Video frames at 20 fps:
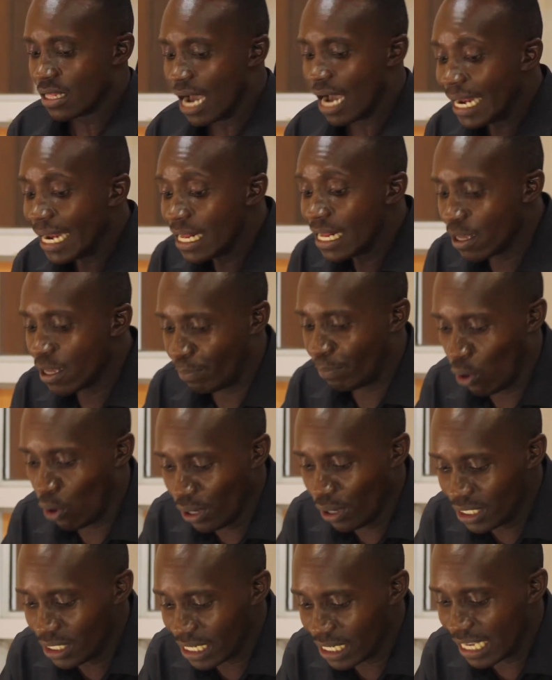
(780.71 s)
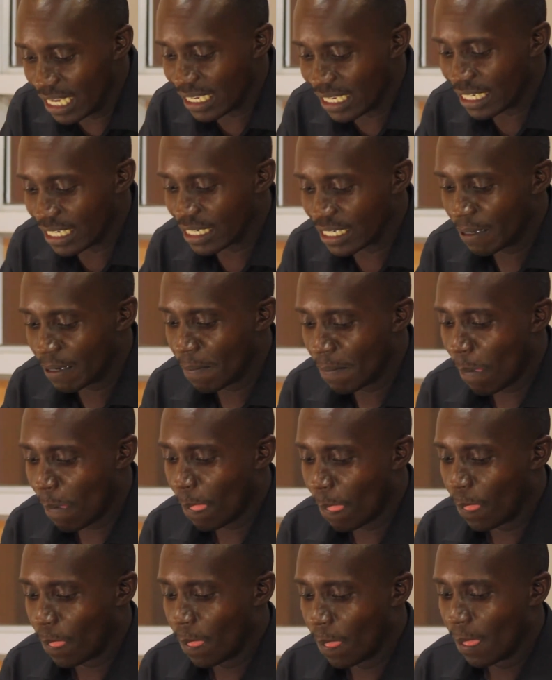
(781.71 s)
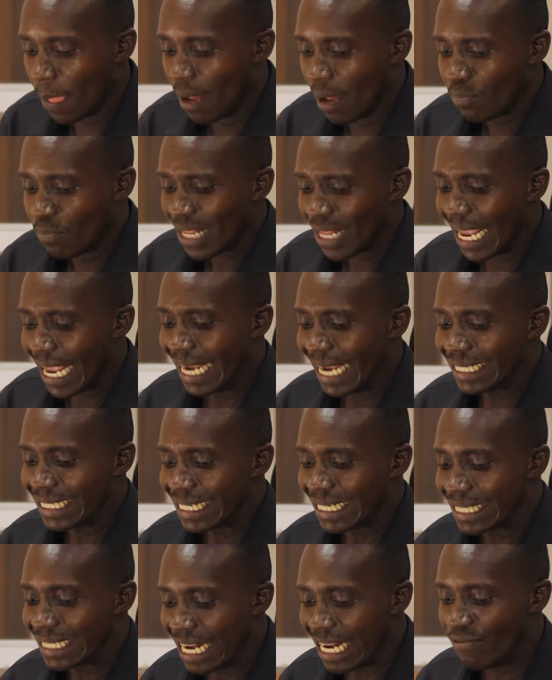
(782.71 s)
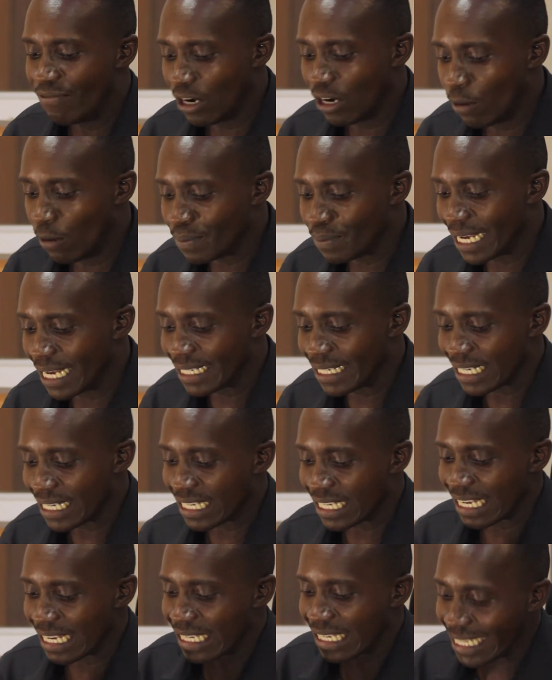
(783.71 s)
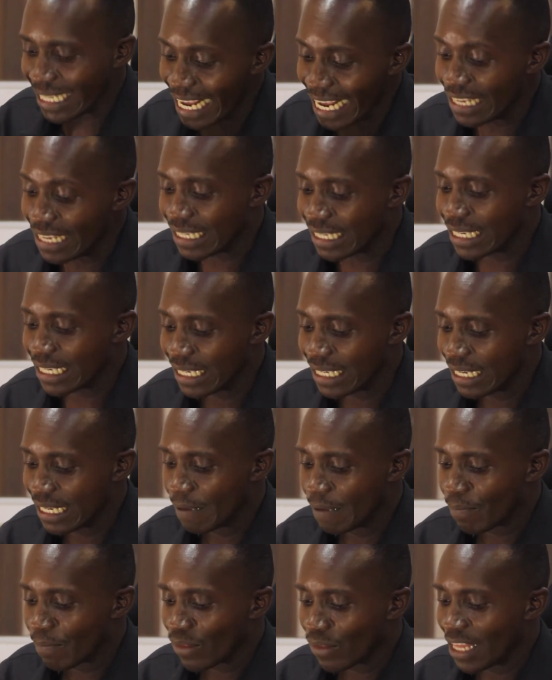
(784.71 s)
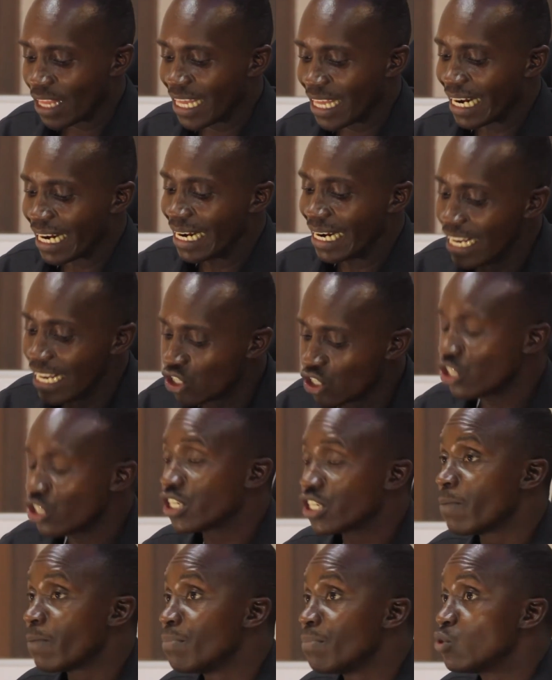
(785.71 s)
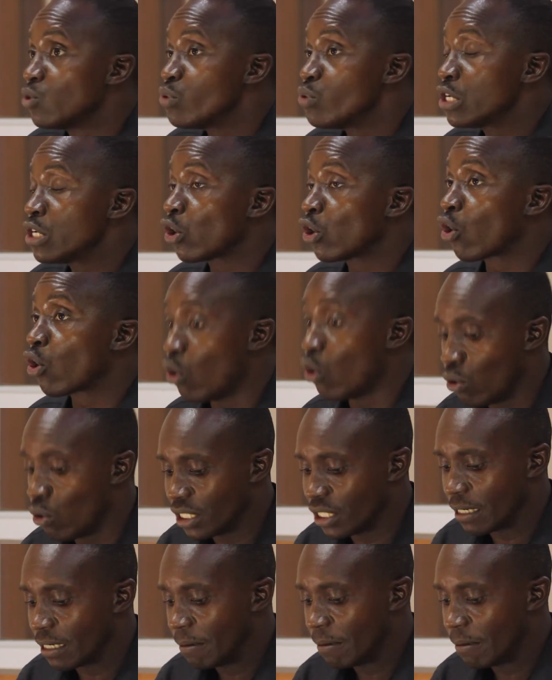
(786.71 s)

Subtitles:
Another point is that it develops and sustains the relationship between God